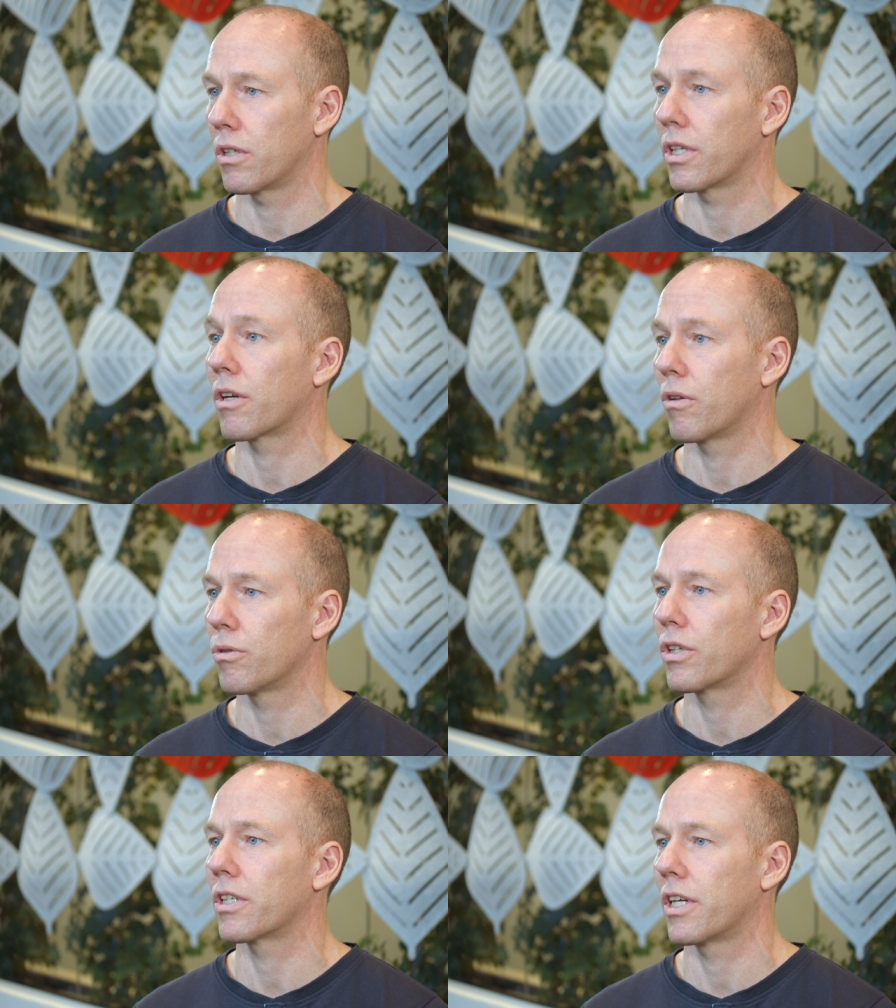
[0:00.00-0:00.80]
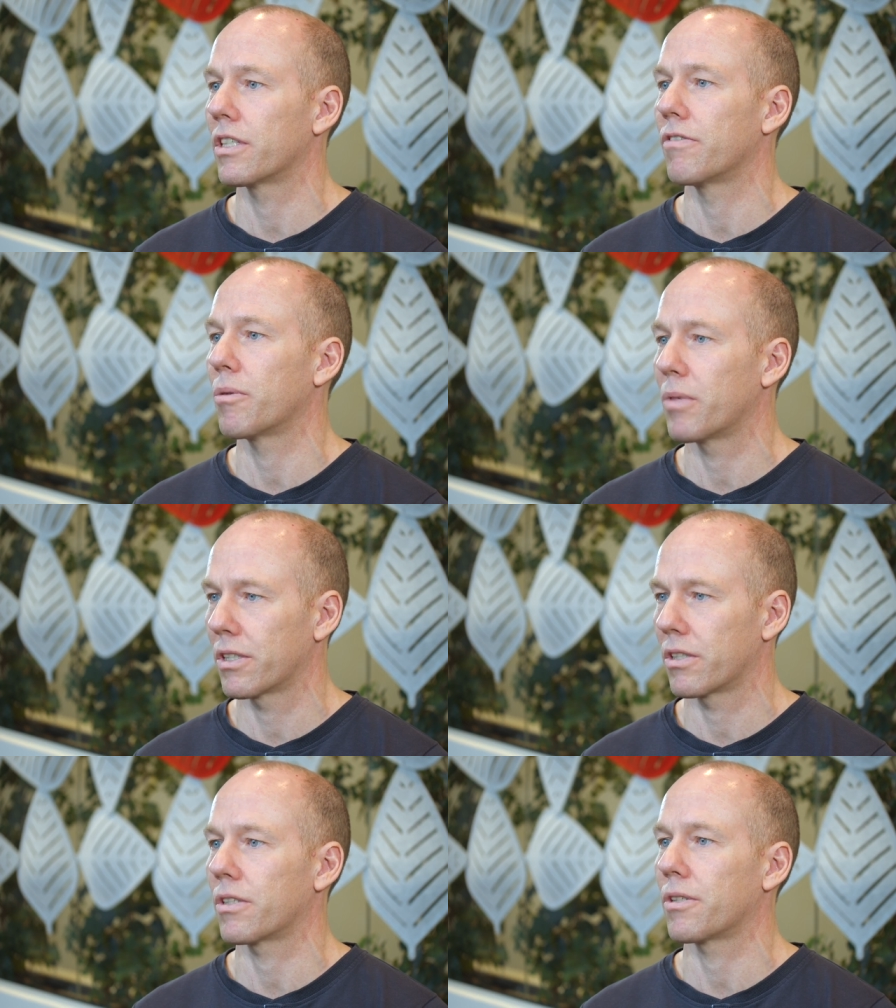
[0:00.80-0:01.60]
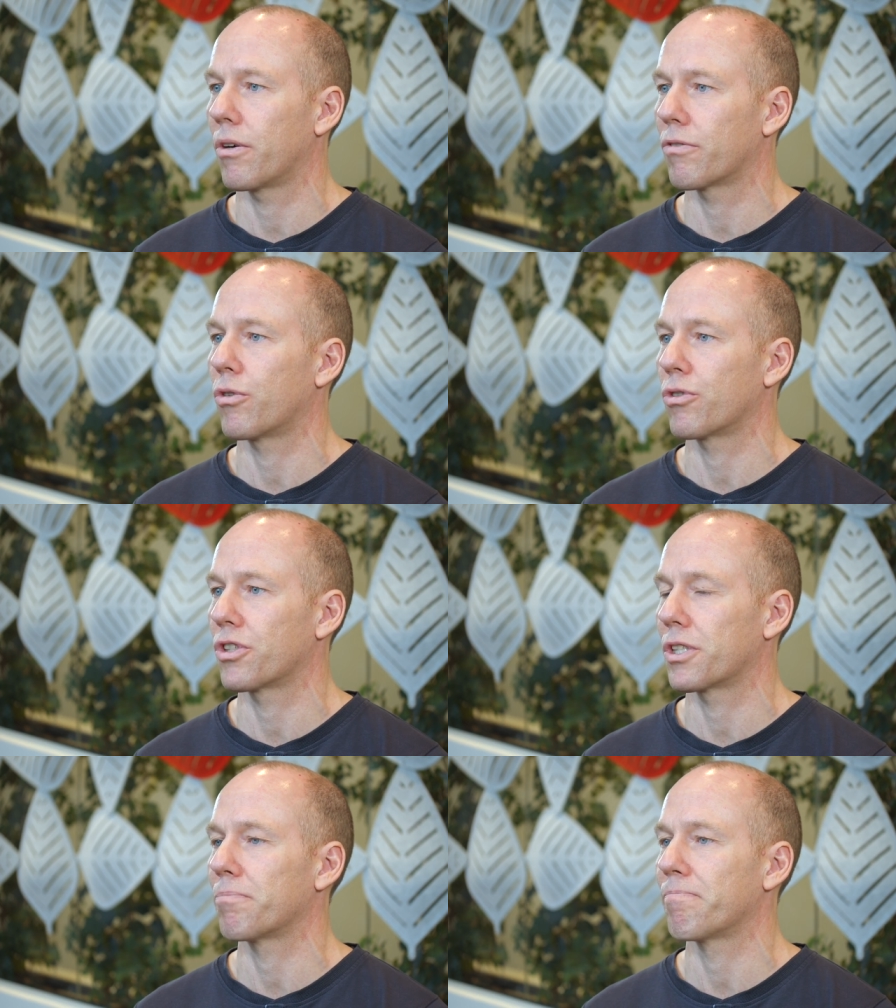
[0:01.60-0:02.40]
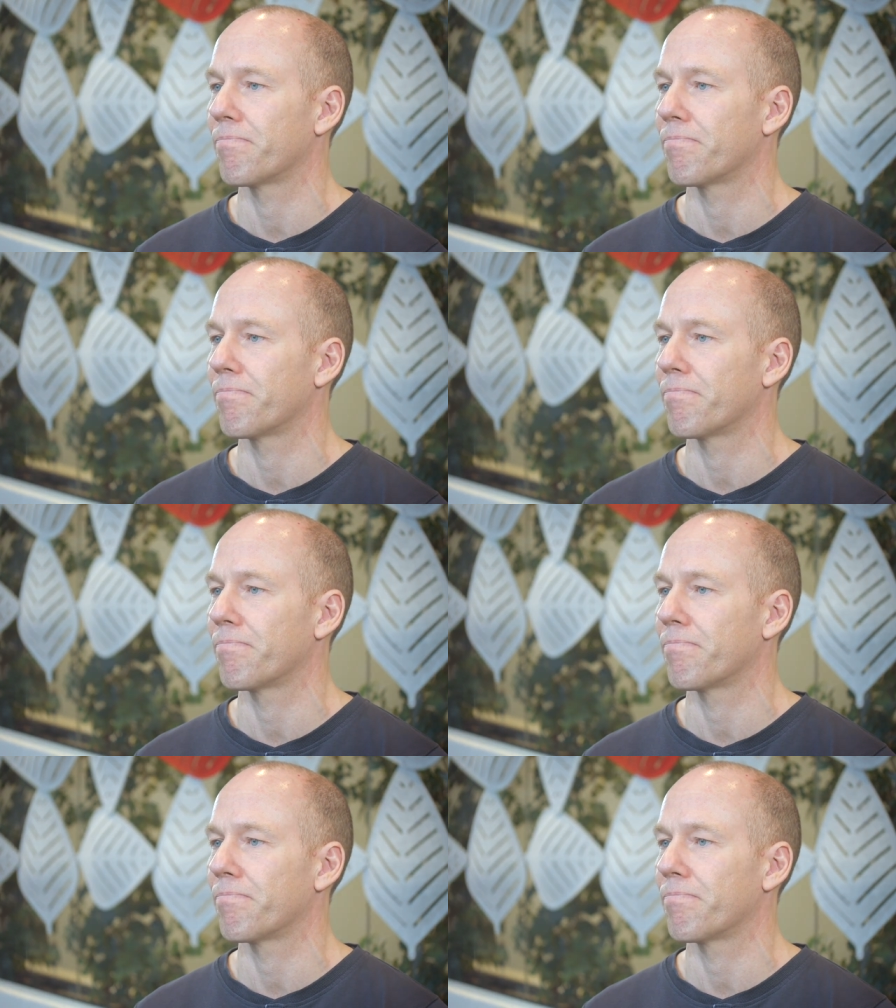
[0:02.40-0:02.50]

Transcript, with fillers: uh, including native MS, of course.